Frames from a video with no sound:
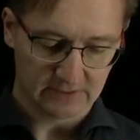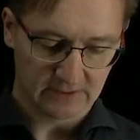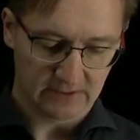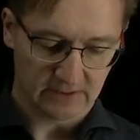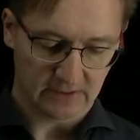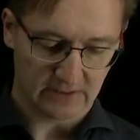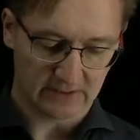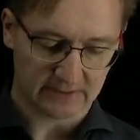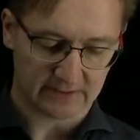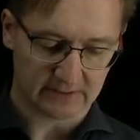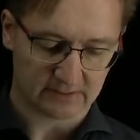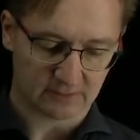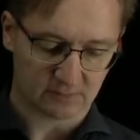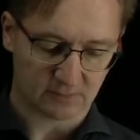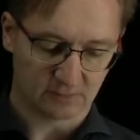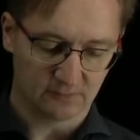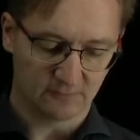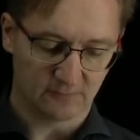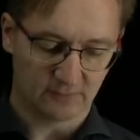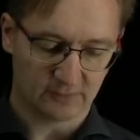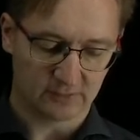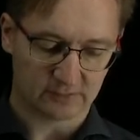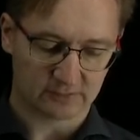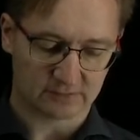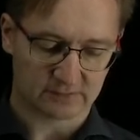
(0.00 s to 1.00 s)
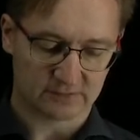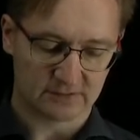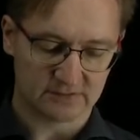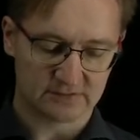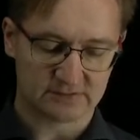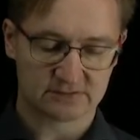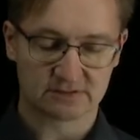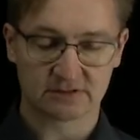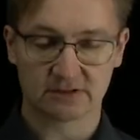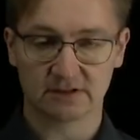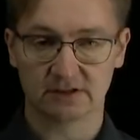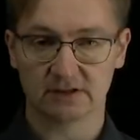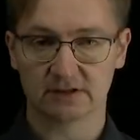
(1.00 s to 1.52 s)
I can convert a
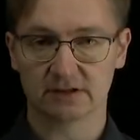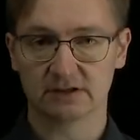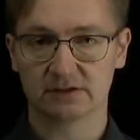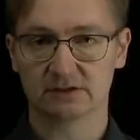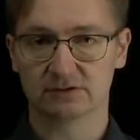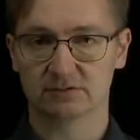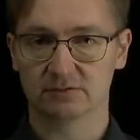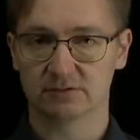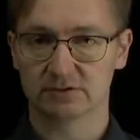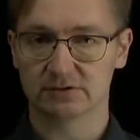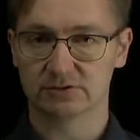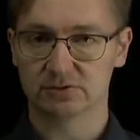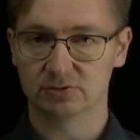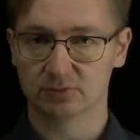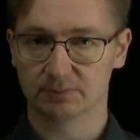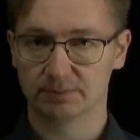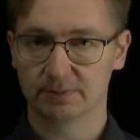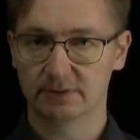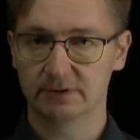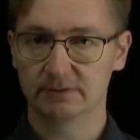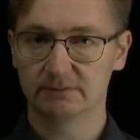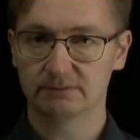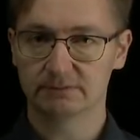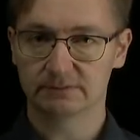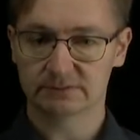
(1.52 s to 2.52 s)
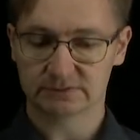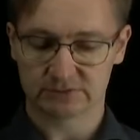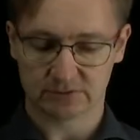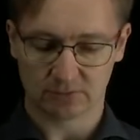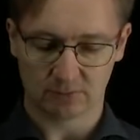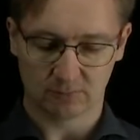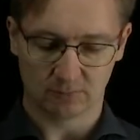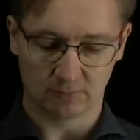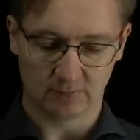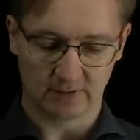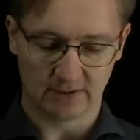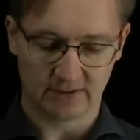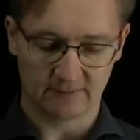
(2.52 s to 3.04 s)
string into a tuple,
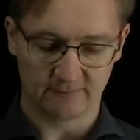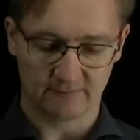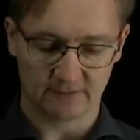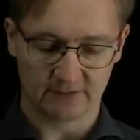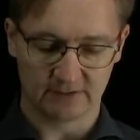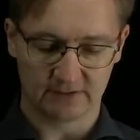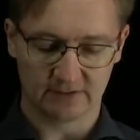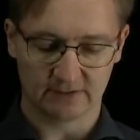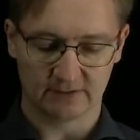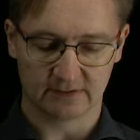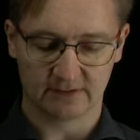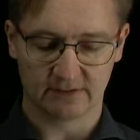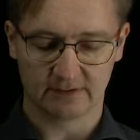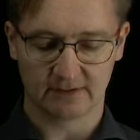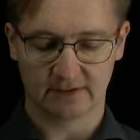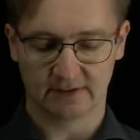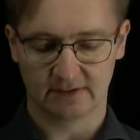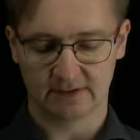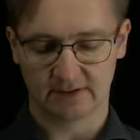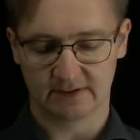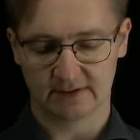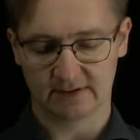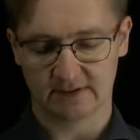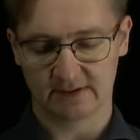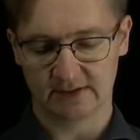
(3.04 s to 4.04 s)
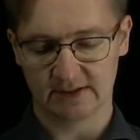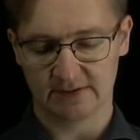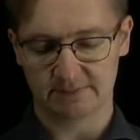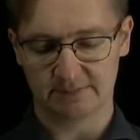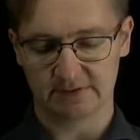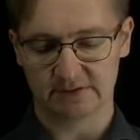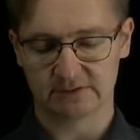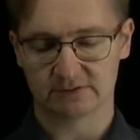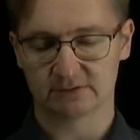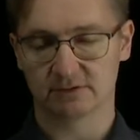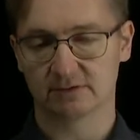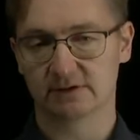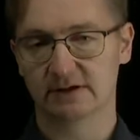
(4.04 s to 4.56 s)
so every
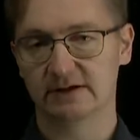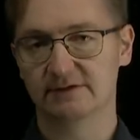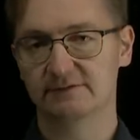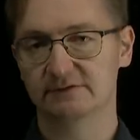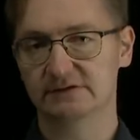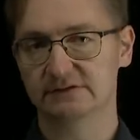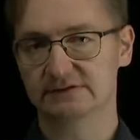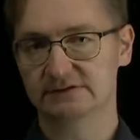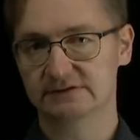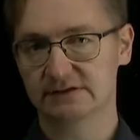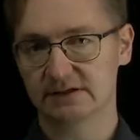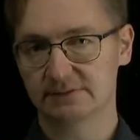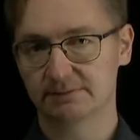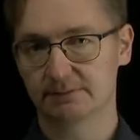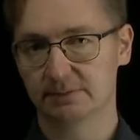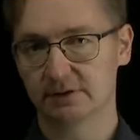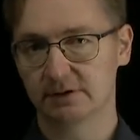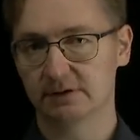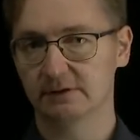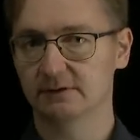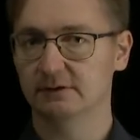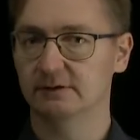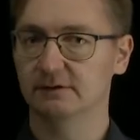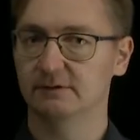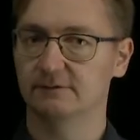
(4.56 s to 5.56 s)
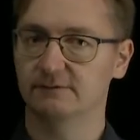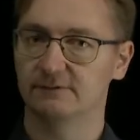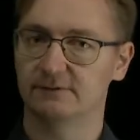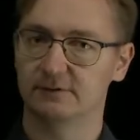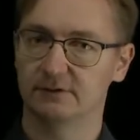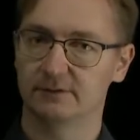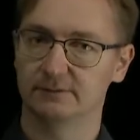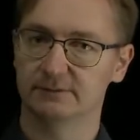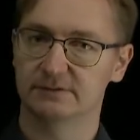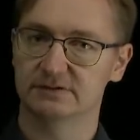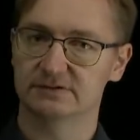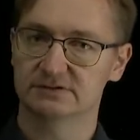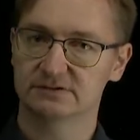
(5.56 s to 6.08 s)
element or every symbol
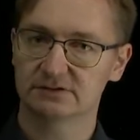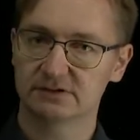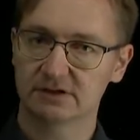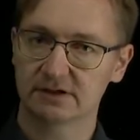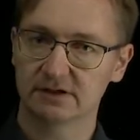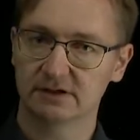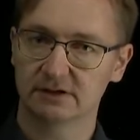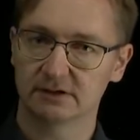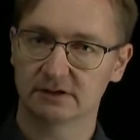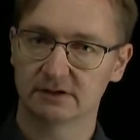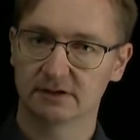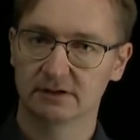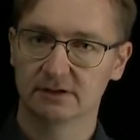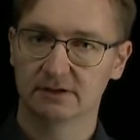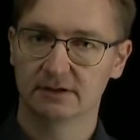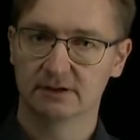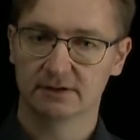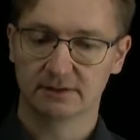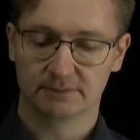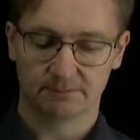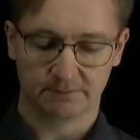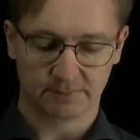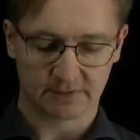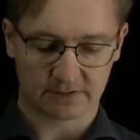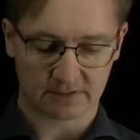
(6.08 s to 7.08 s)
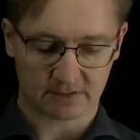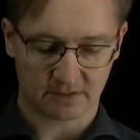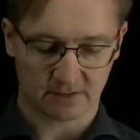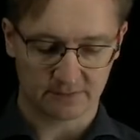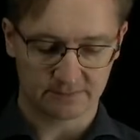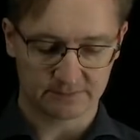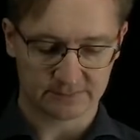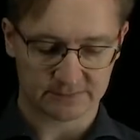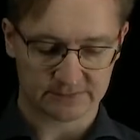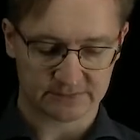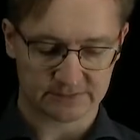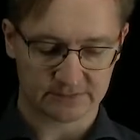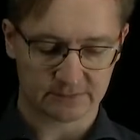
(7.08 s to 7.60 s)
from the string
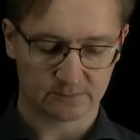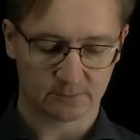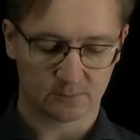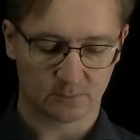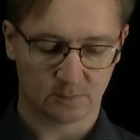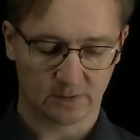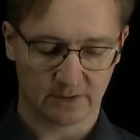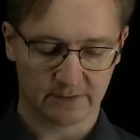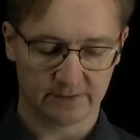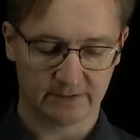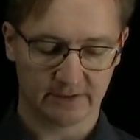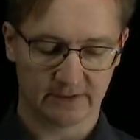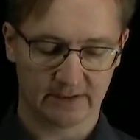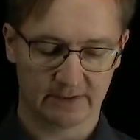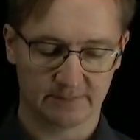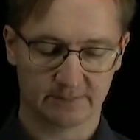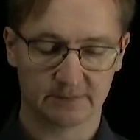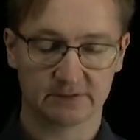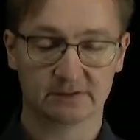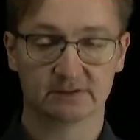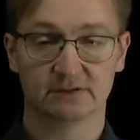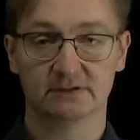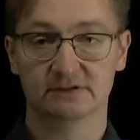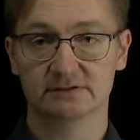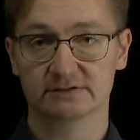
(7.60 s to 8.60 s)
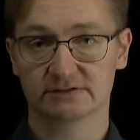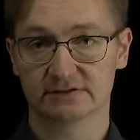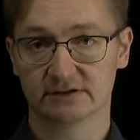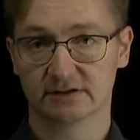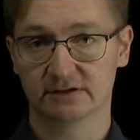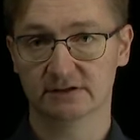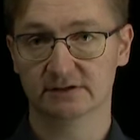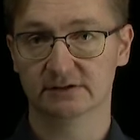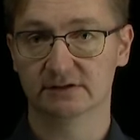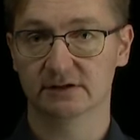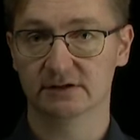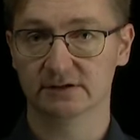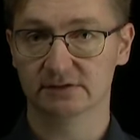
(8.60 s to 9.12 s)
becomes one element
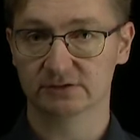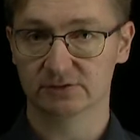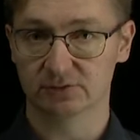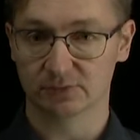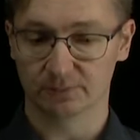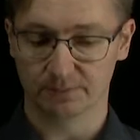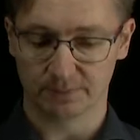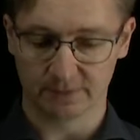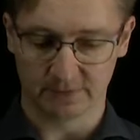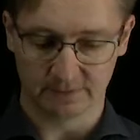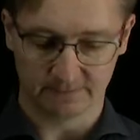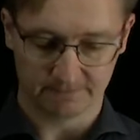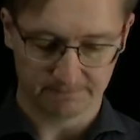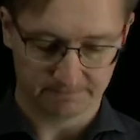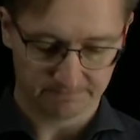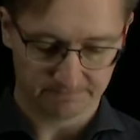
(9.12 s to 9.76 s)
inside a tuple.